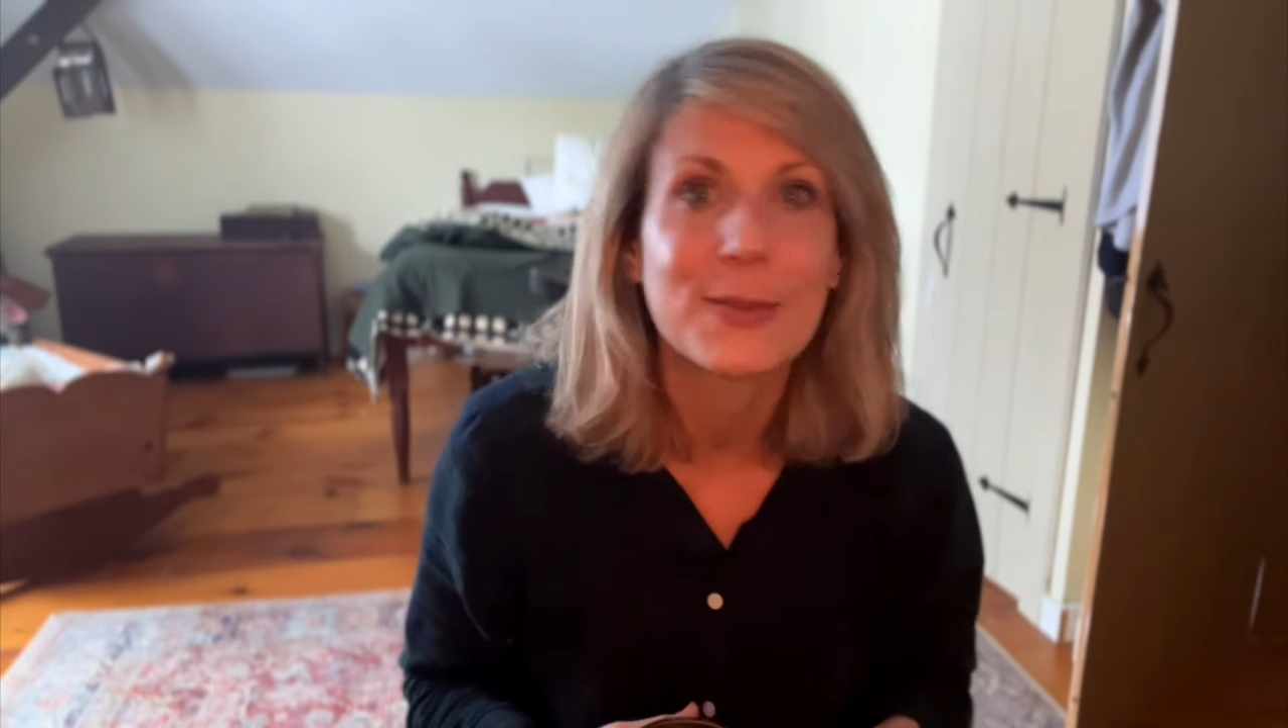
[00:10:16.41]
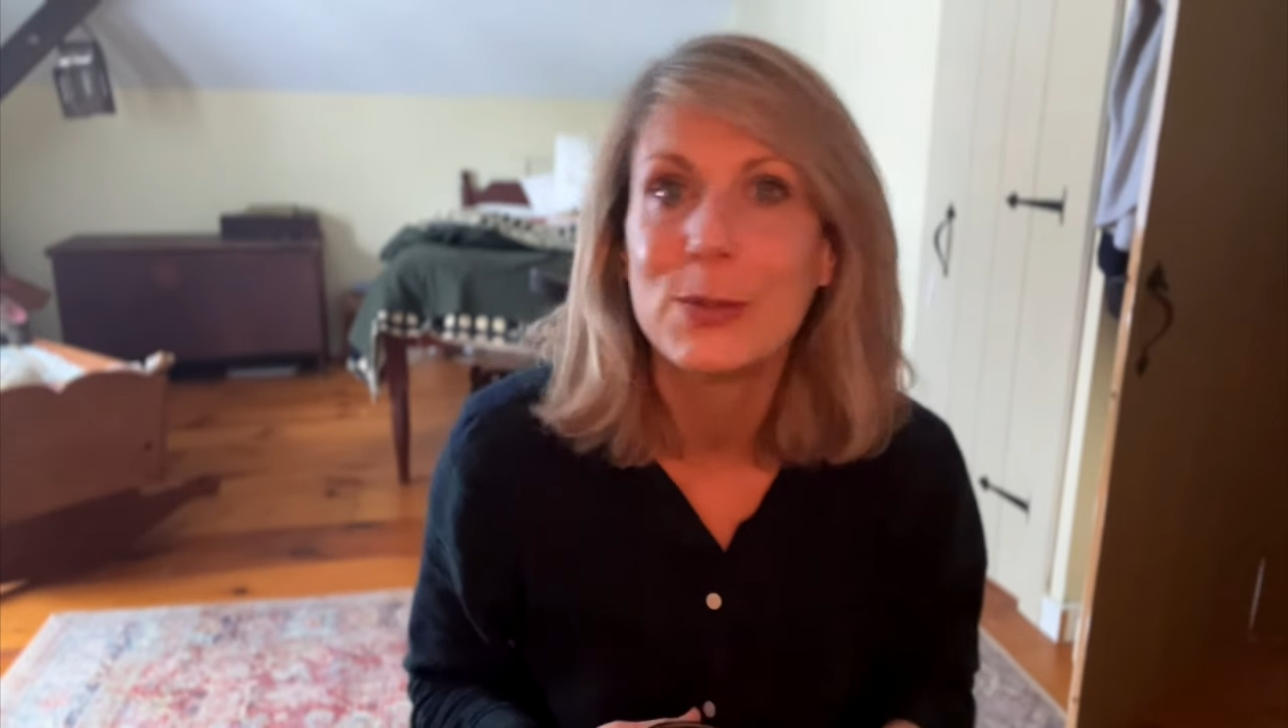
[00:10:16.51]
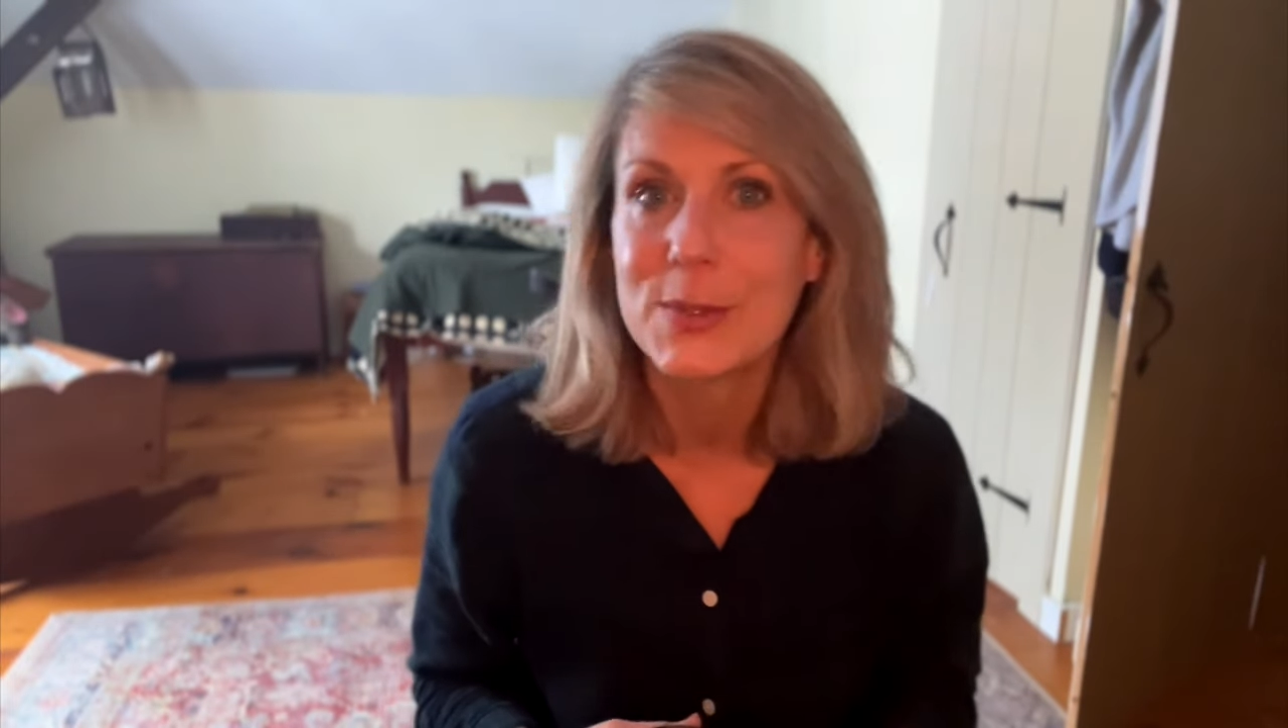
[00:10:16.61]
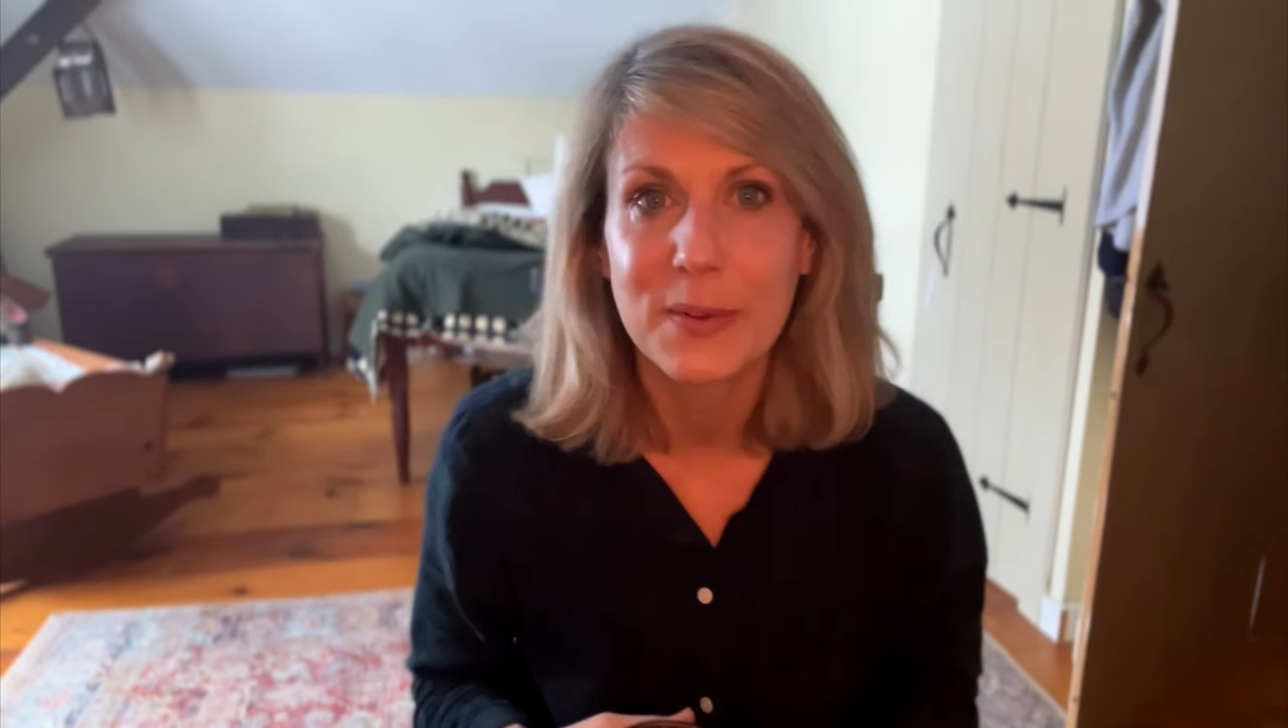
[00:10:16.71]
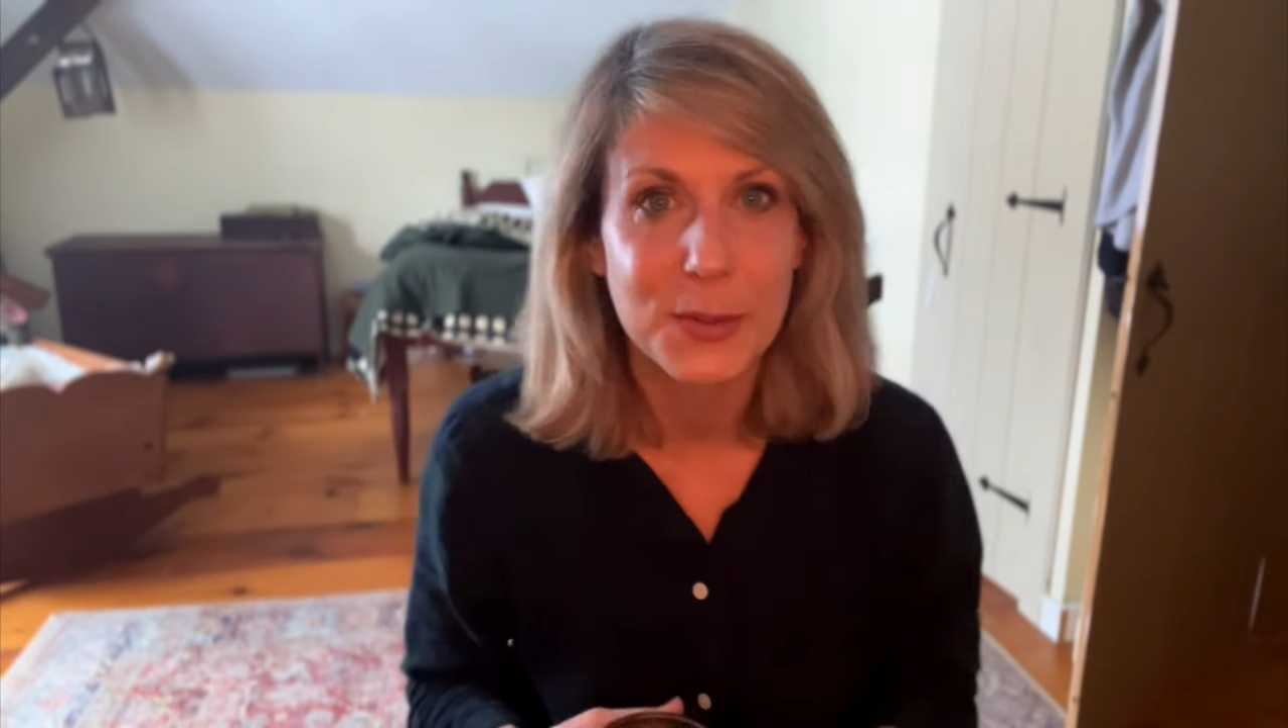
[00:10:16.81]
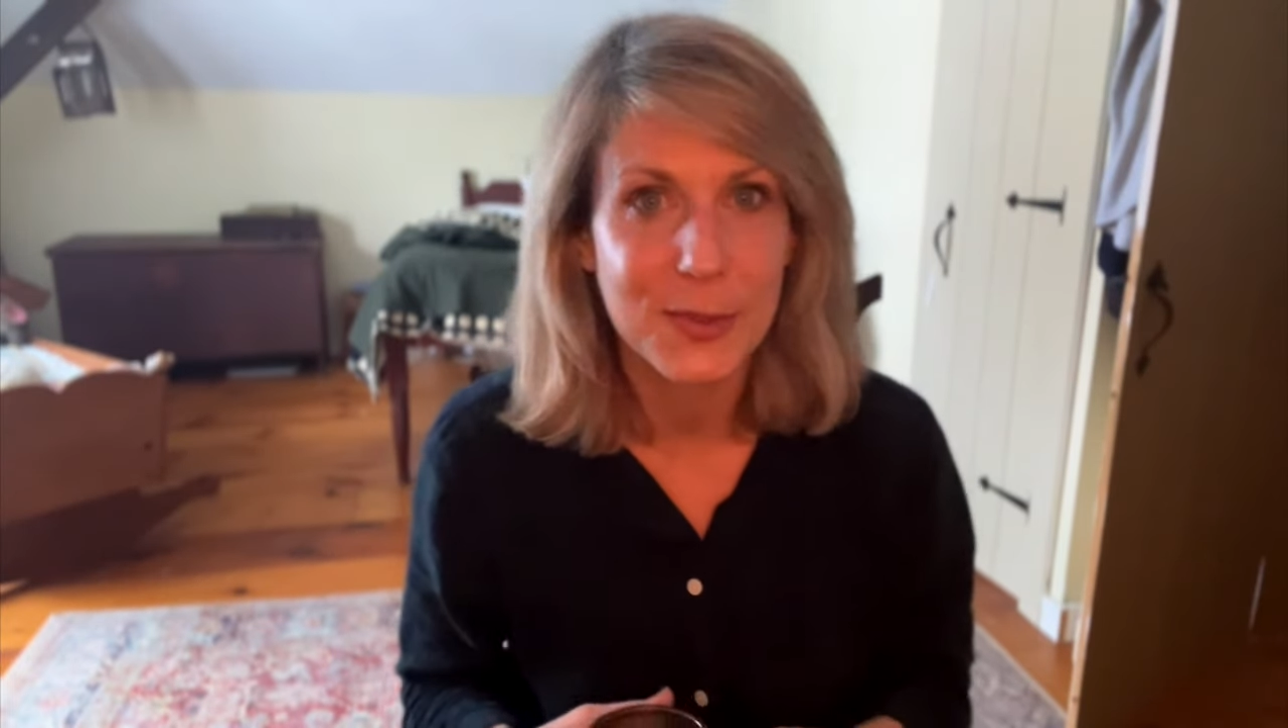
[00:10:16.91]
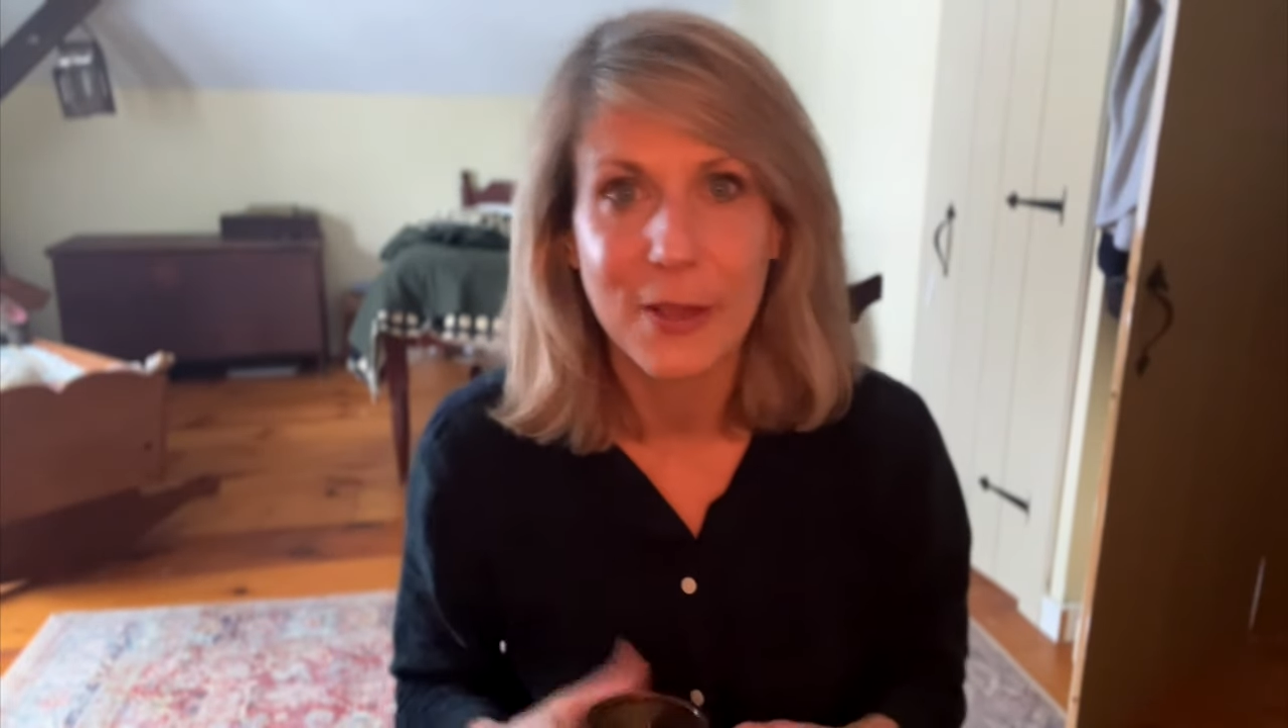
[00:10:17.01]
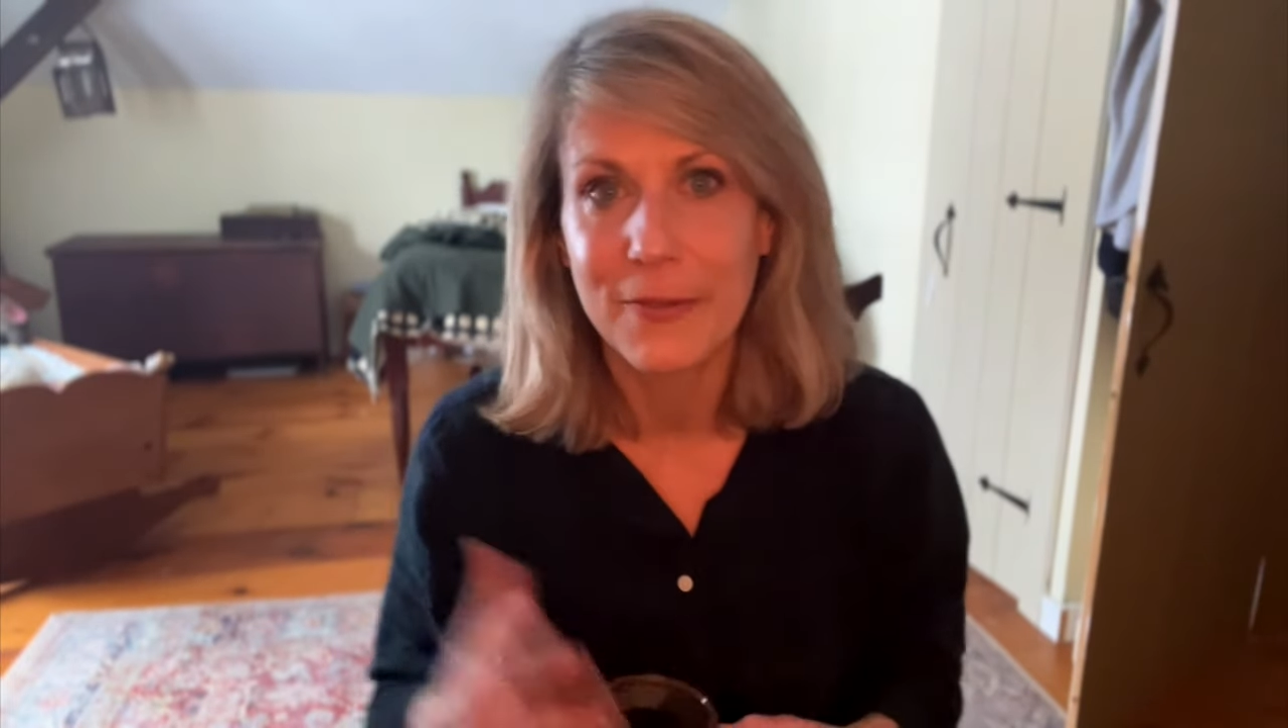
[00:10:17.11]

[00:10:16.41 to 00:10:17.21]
lose myself